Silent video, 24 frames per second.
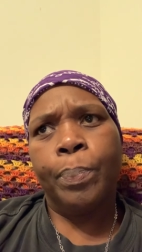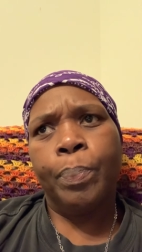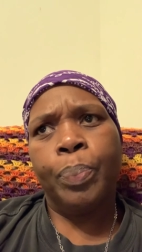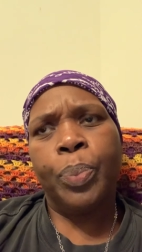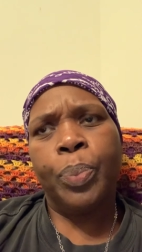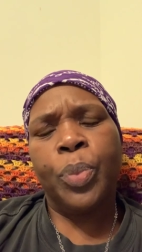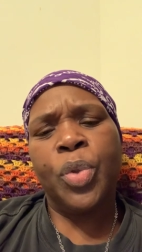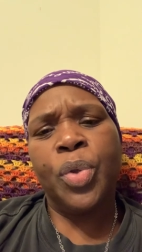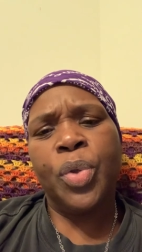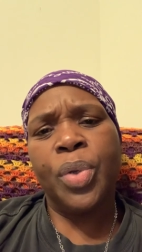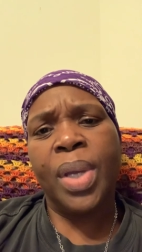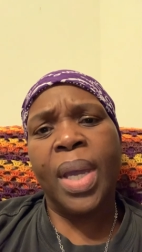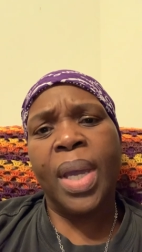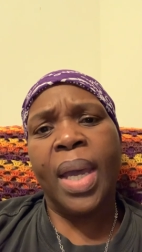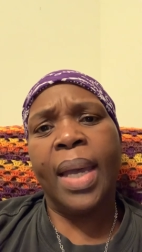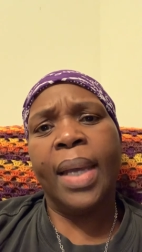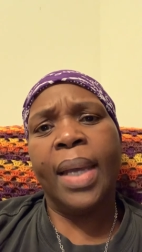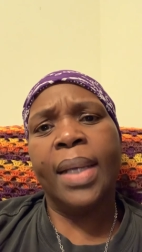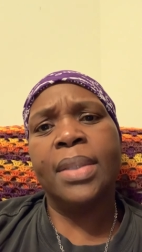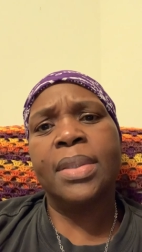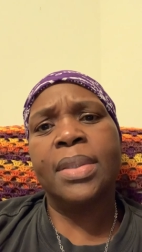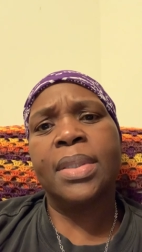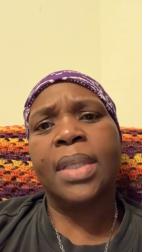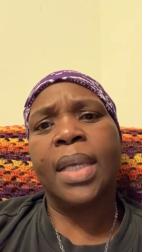You
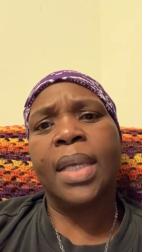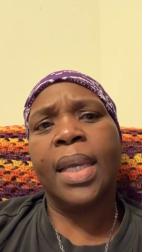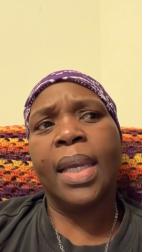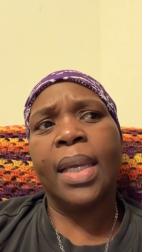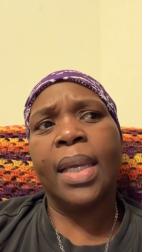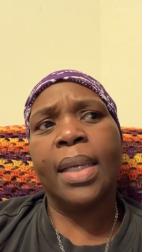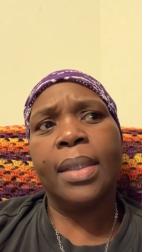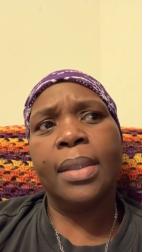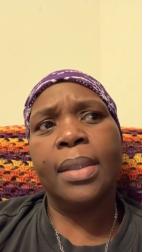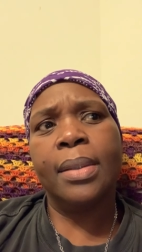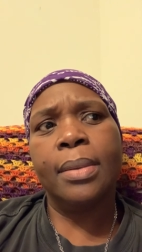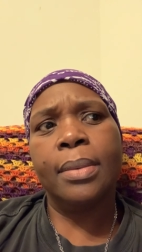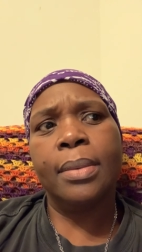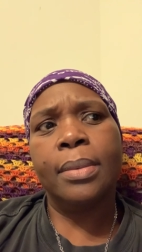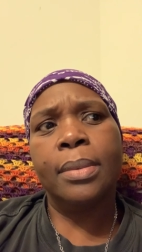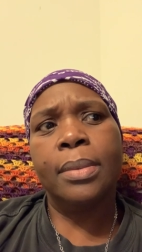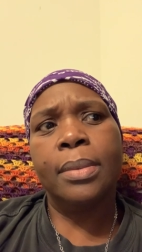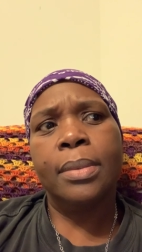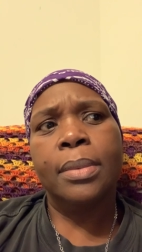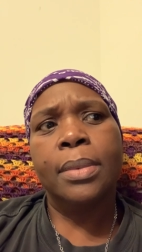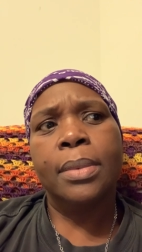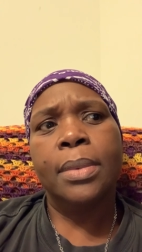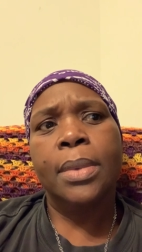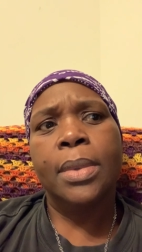guys can
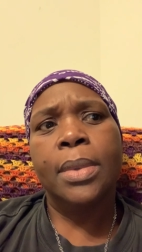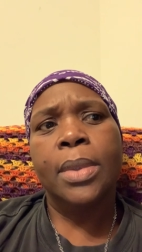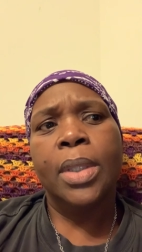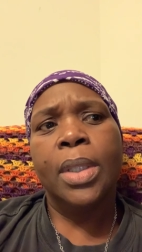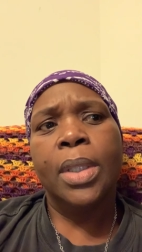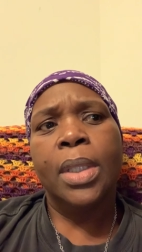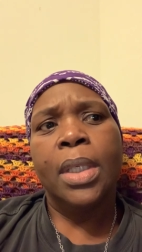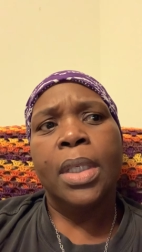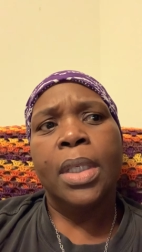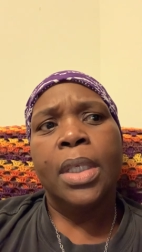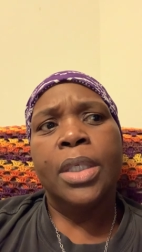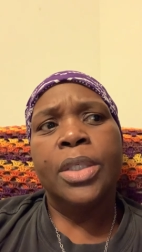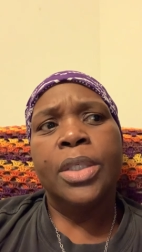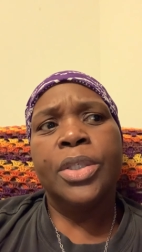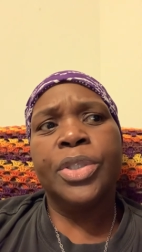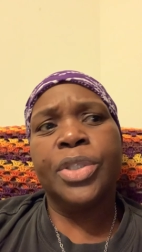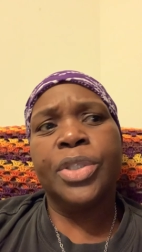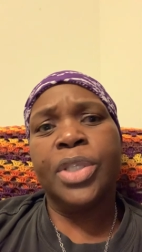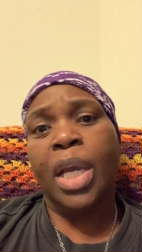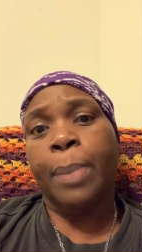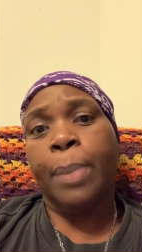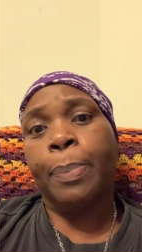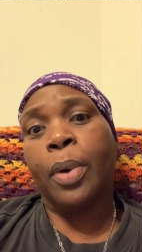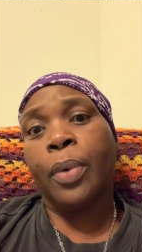
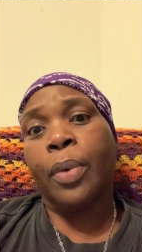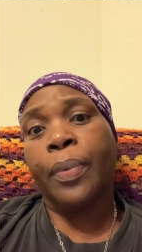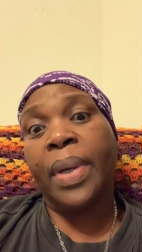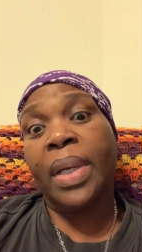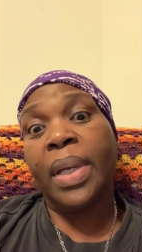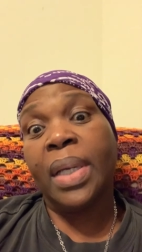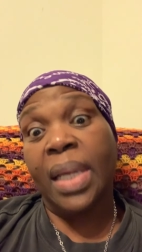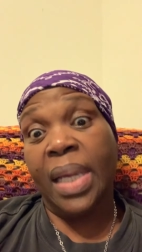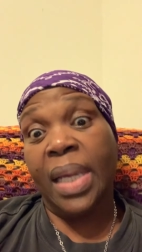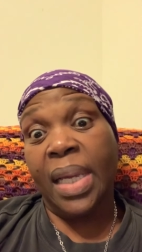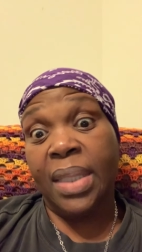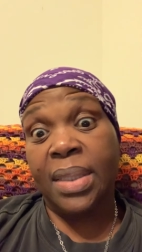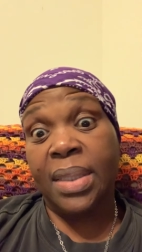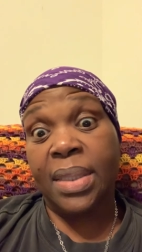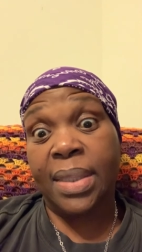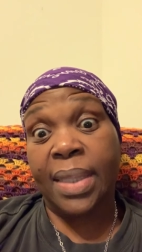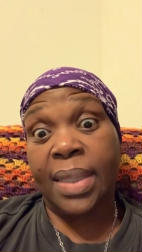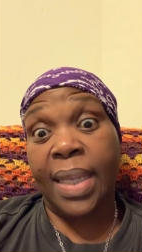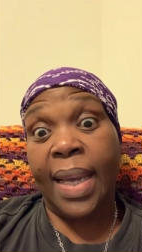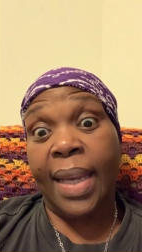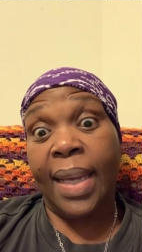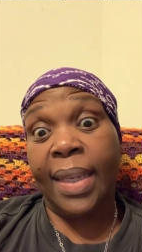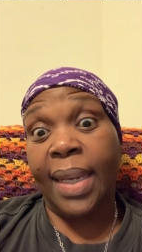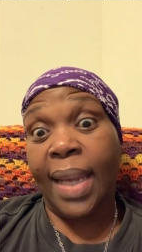separate
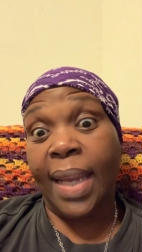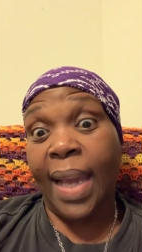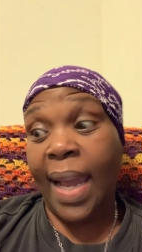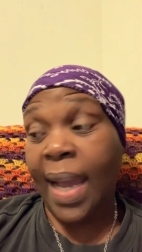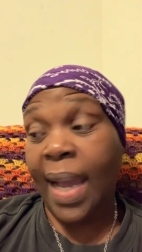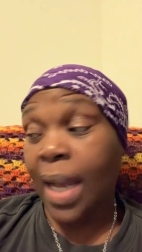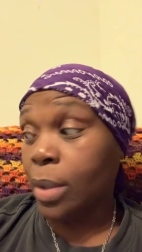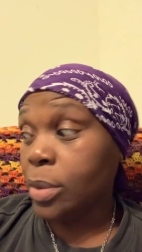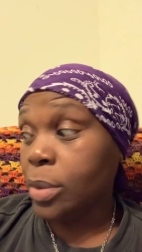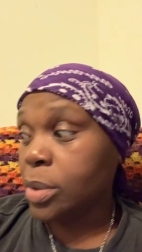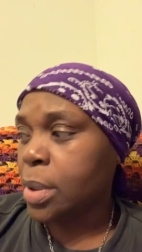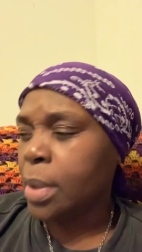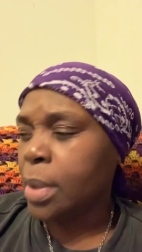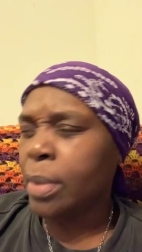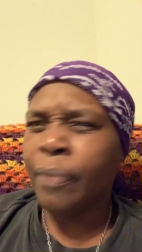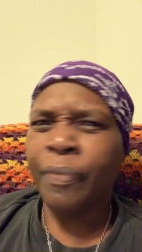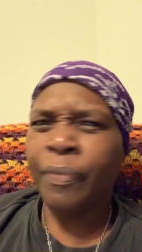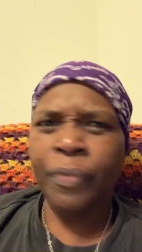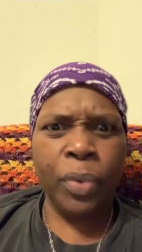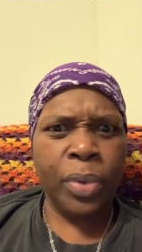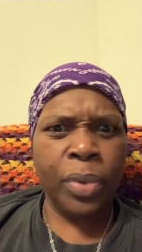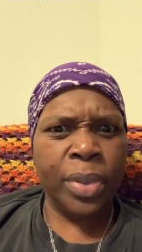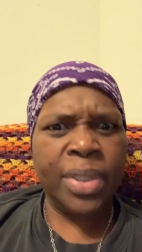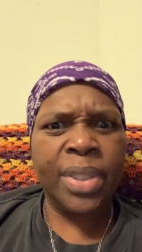inside the house
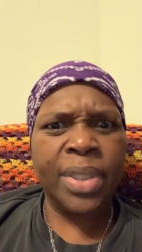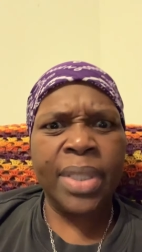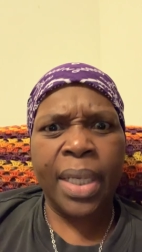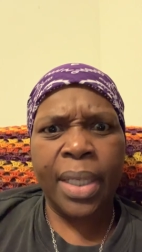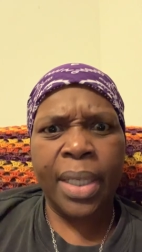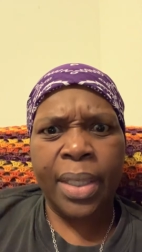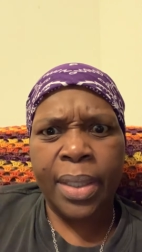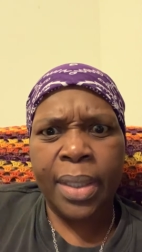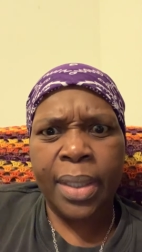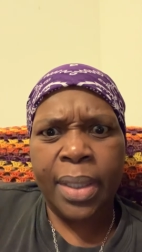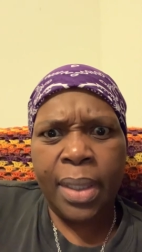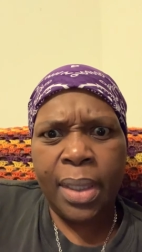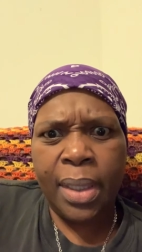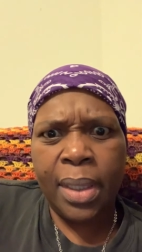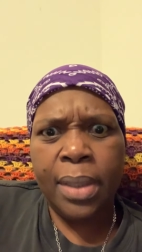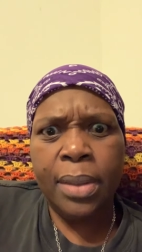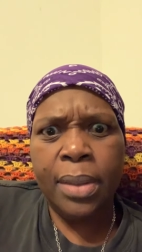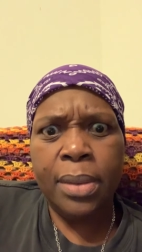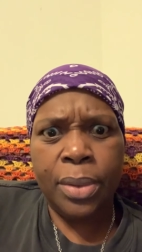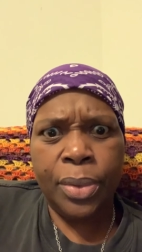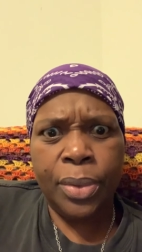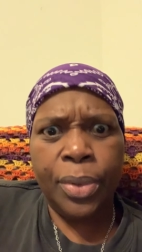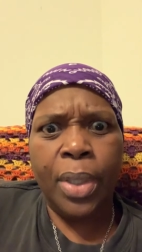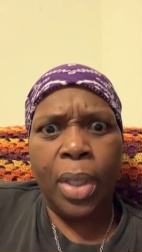for the sake of the
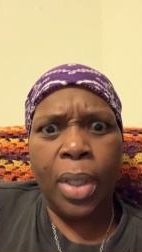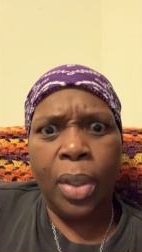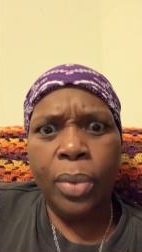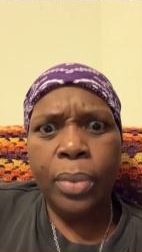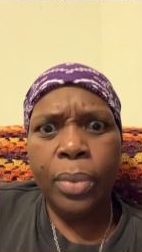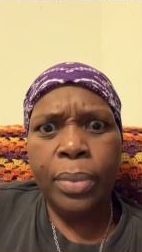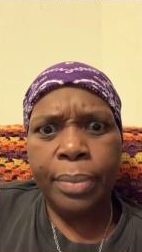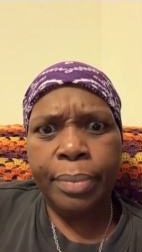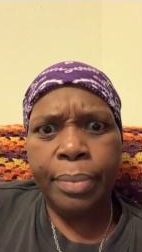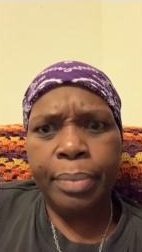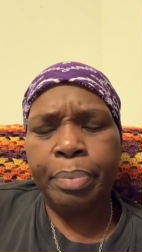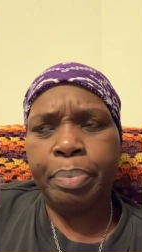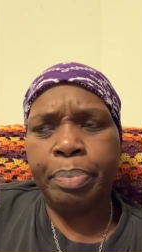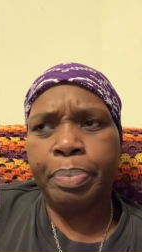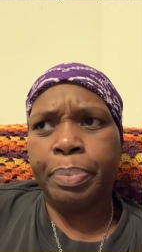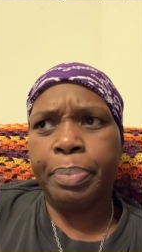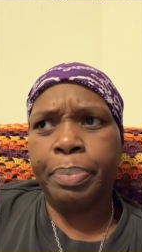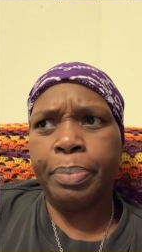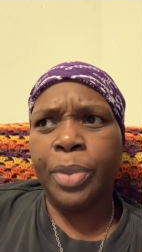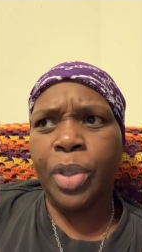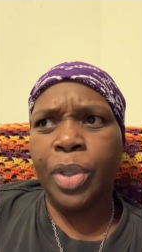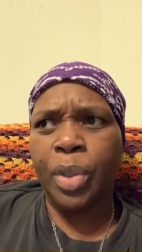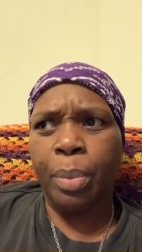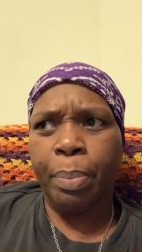kids. You
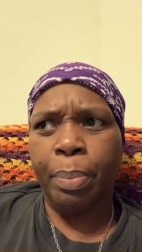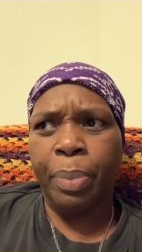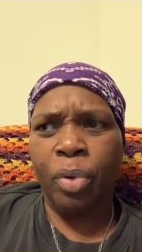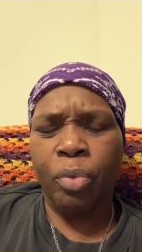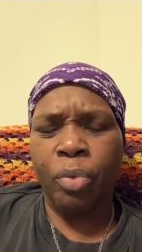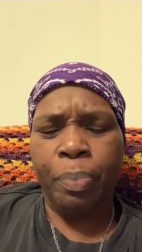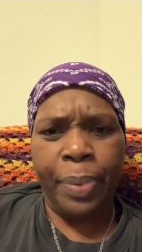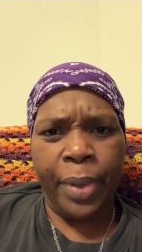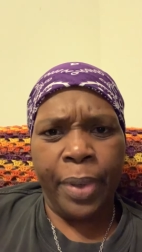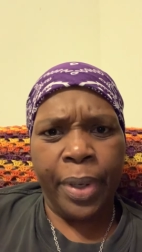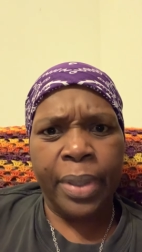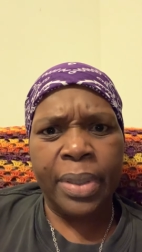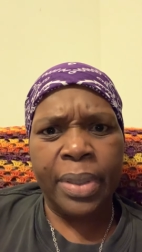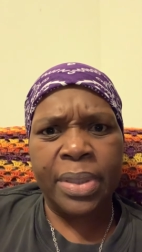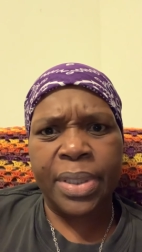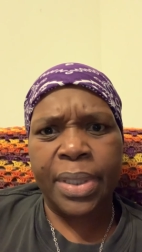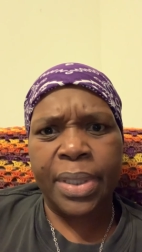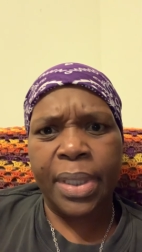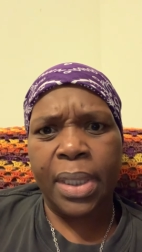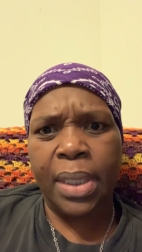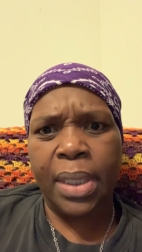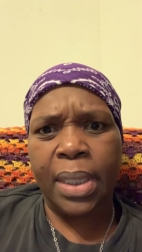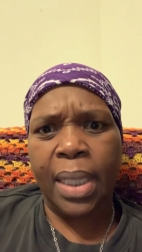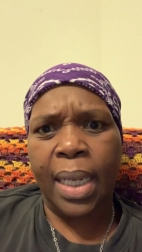know, both parents
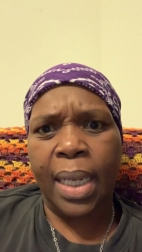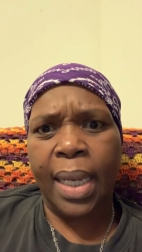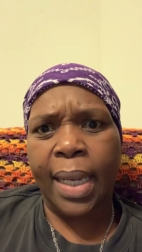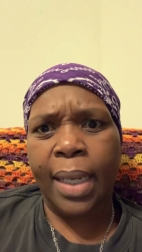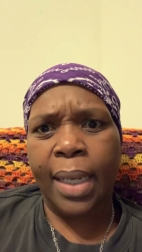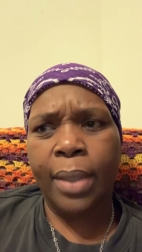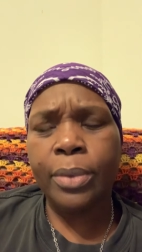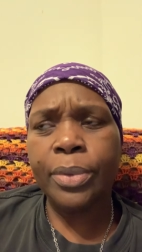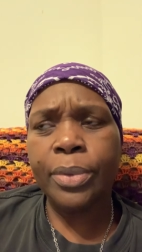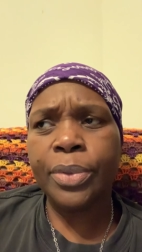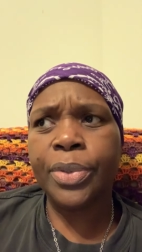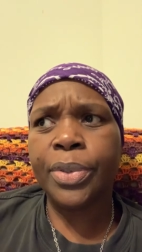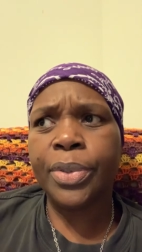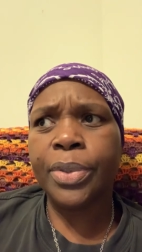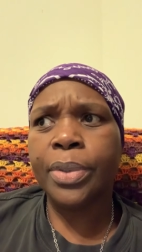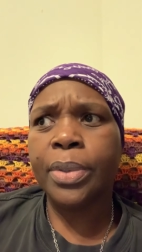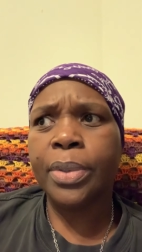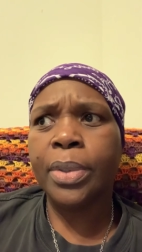still in the house.